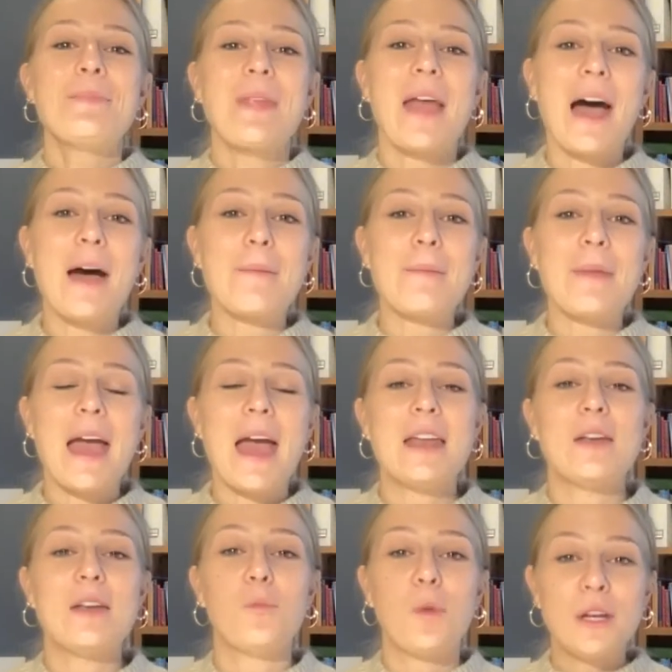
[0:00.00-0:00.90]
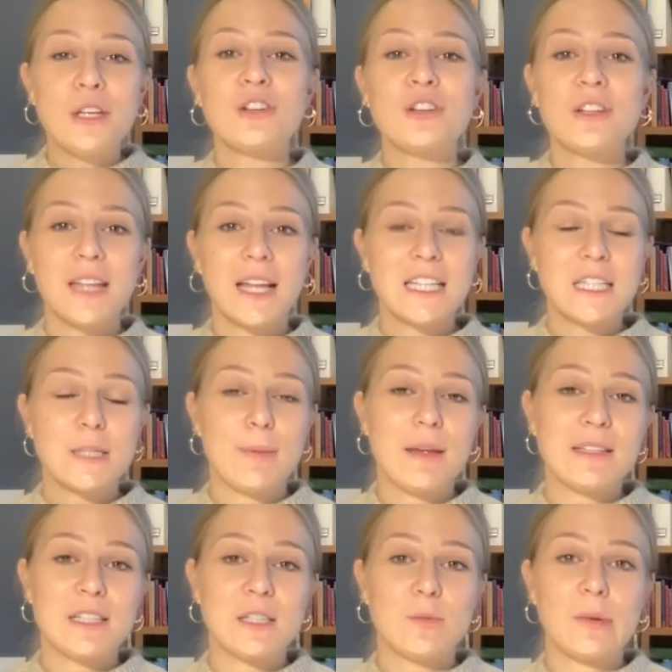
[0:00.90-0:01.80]
And when you're in that
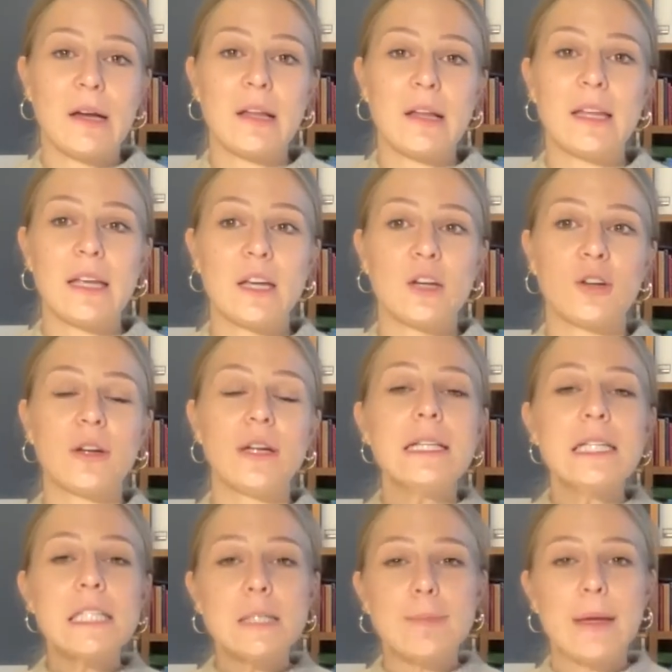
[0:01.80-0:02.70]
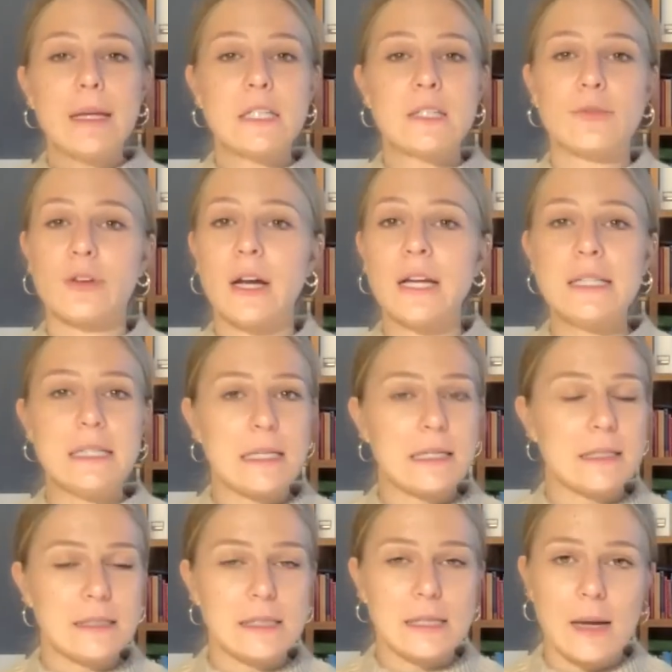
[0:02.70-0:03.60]
space as well, it creates space for
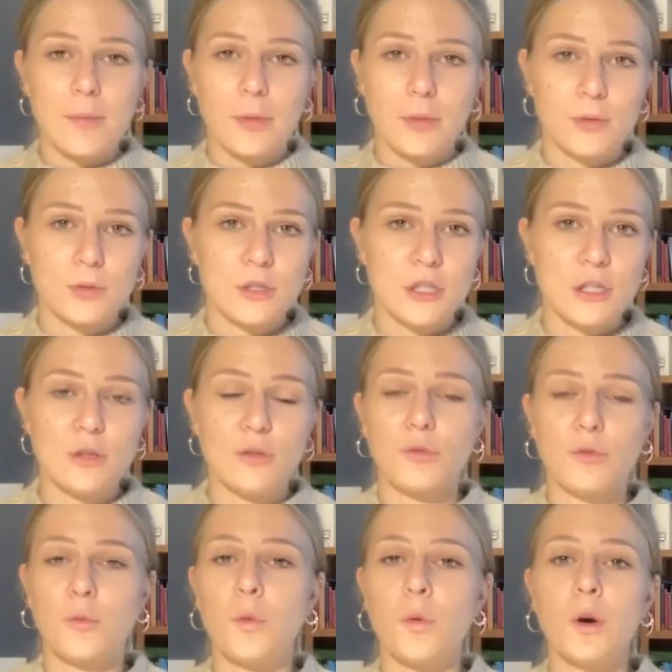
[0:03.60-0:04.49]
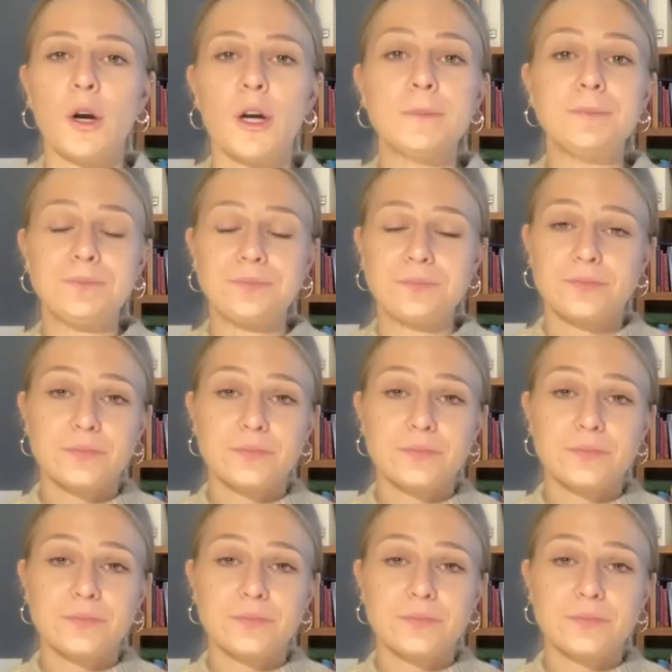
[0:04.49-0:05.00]
ideas to come through to you, for